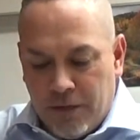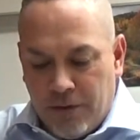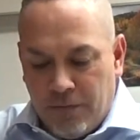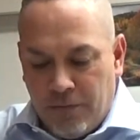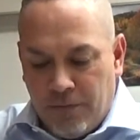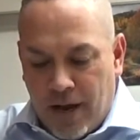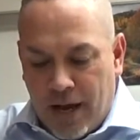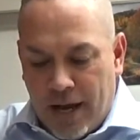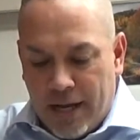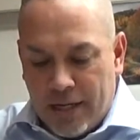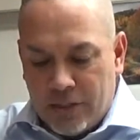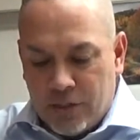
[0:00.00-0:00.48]

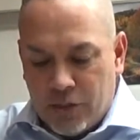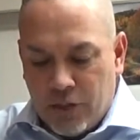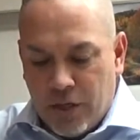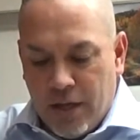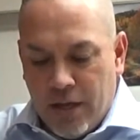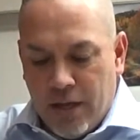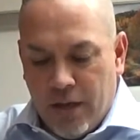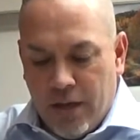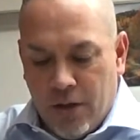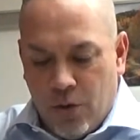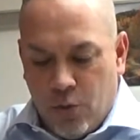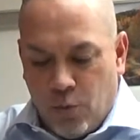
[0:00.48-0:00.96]
device
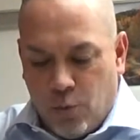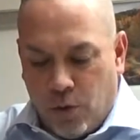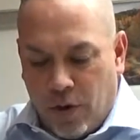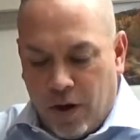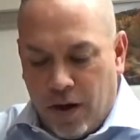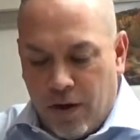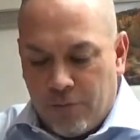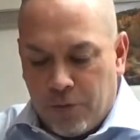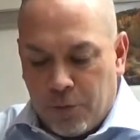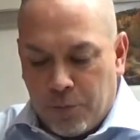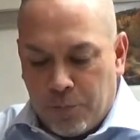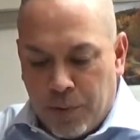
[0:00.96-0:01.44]

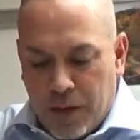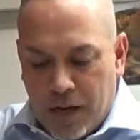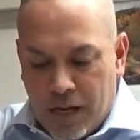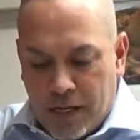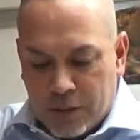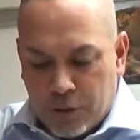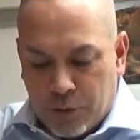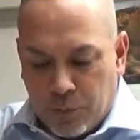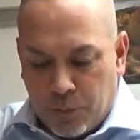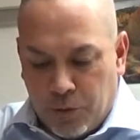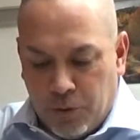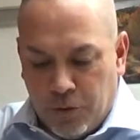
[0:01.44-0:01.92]
wherever
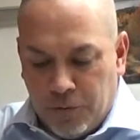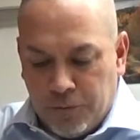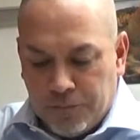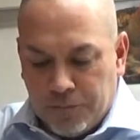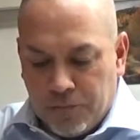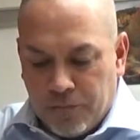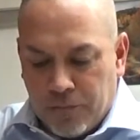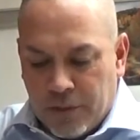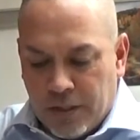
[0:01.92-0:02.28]
possible,